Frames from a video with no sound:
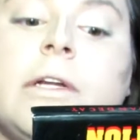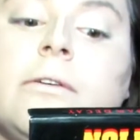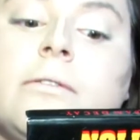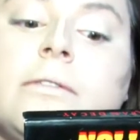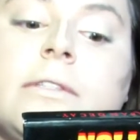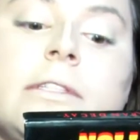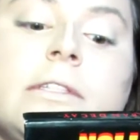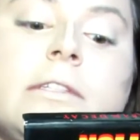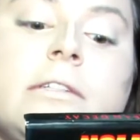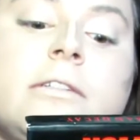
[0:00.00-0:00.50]

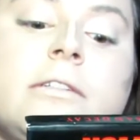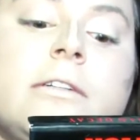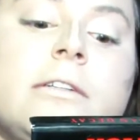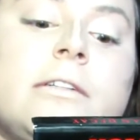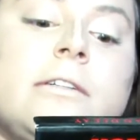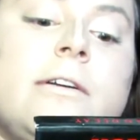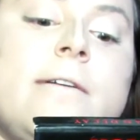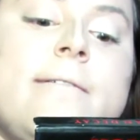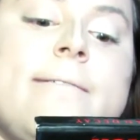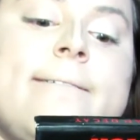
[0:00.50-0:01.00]
don't see each
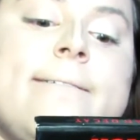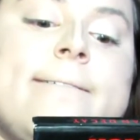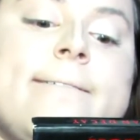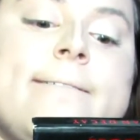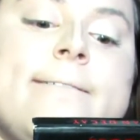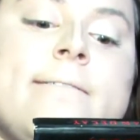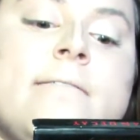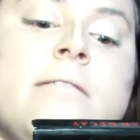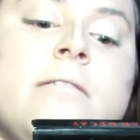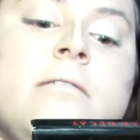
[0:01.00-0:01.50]
other.
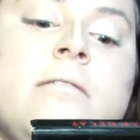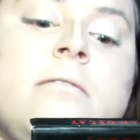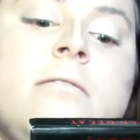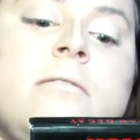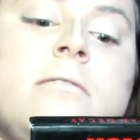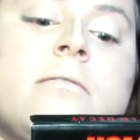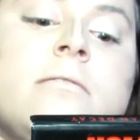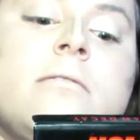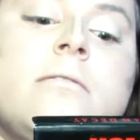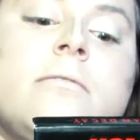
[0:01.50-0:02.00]

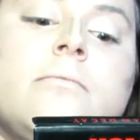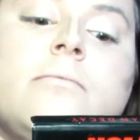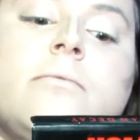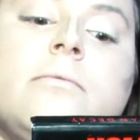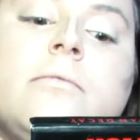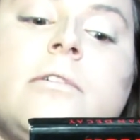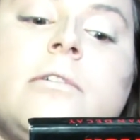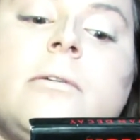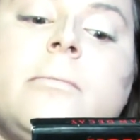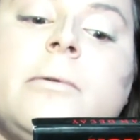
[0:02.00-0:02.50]

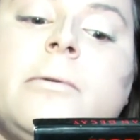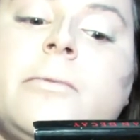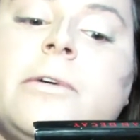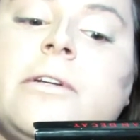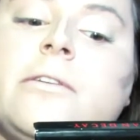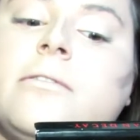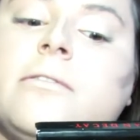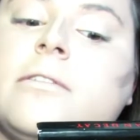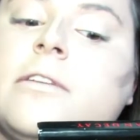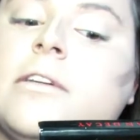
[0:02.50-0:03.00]
I mean, we
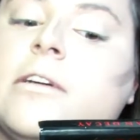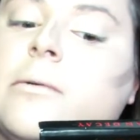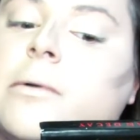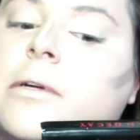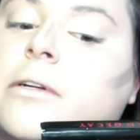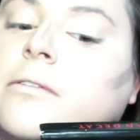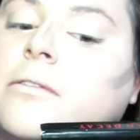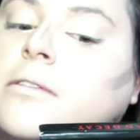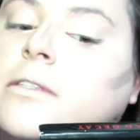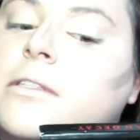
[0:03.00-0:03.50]

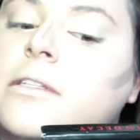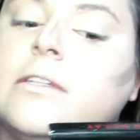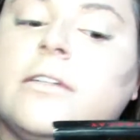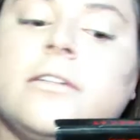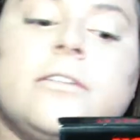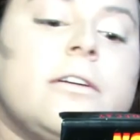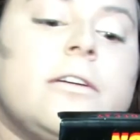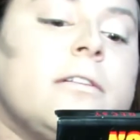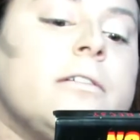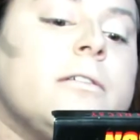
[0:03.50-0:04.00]
don't see
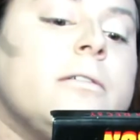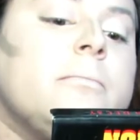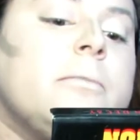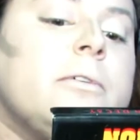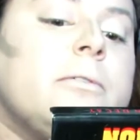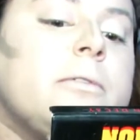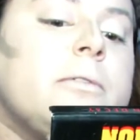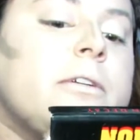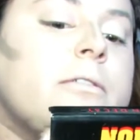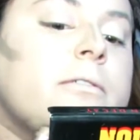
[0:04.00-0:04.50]
each other,
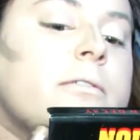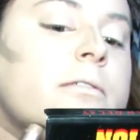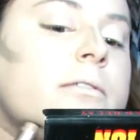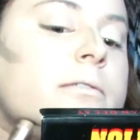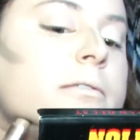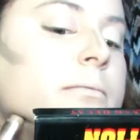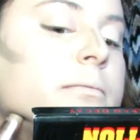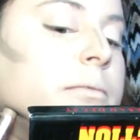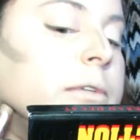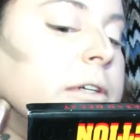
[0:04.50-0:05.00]
but
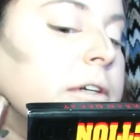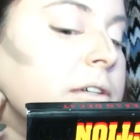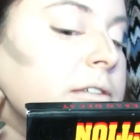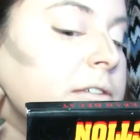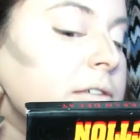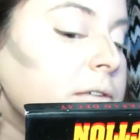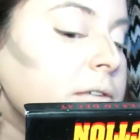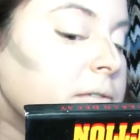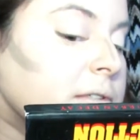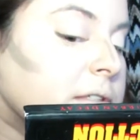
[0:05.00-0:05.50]
we
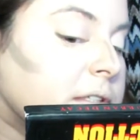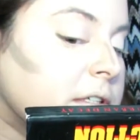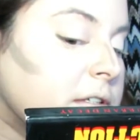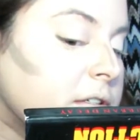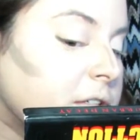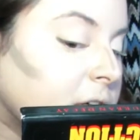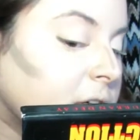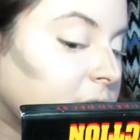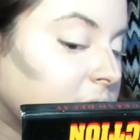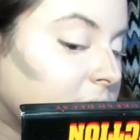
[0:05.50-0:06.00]
also don't see
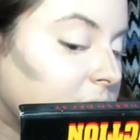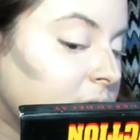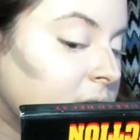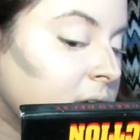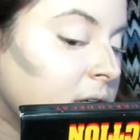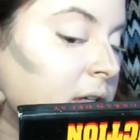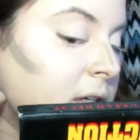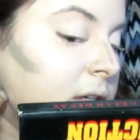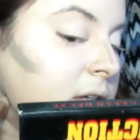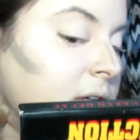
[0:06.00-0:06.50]
each other
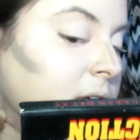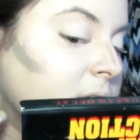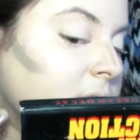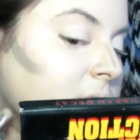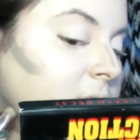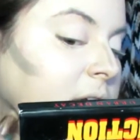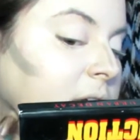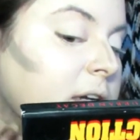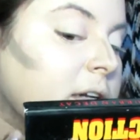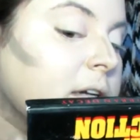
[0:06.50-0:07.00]

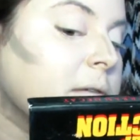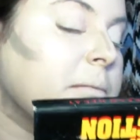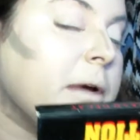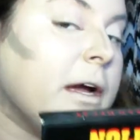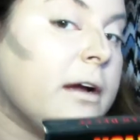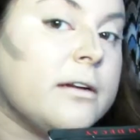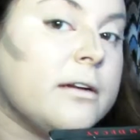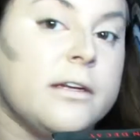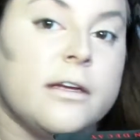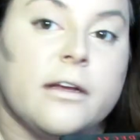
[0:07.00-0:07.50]
getting
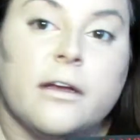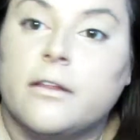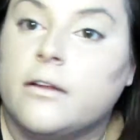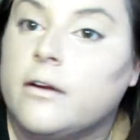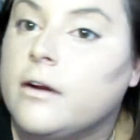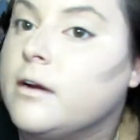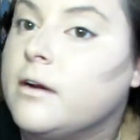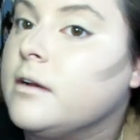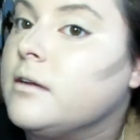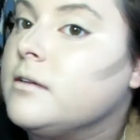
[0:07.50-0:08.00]
back
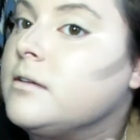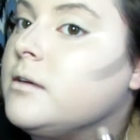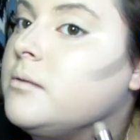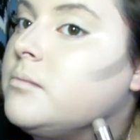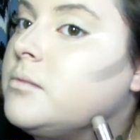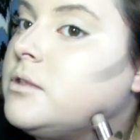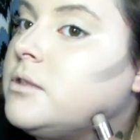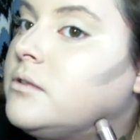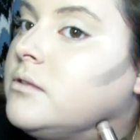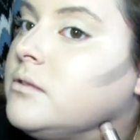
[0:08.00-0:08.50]
together
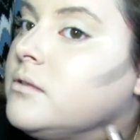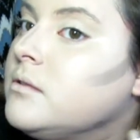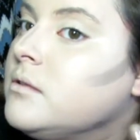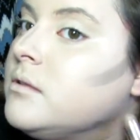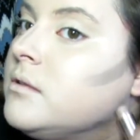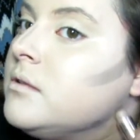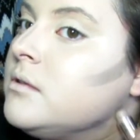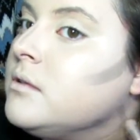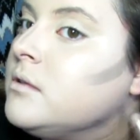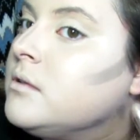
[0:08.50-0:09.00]
anytime soon.
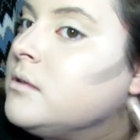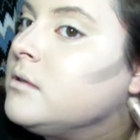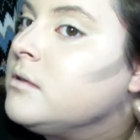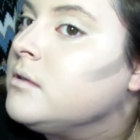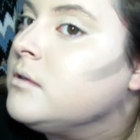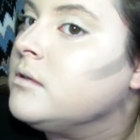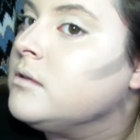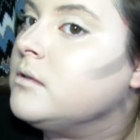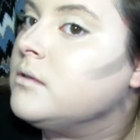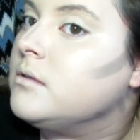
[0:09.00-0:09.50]

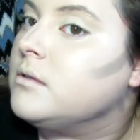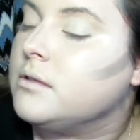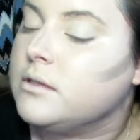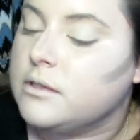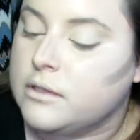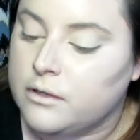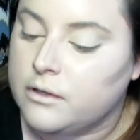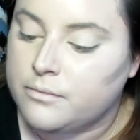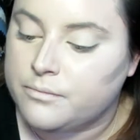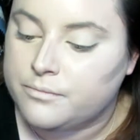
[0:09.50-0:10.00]

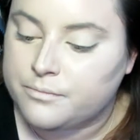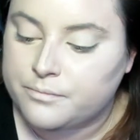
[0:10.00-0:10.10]
So.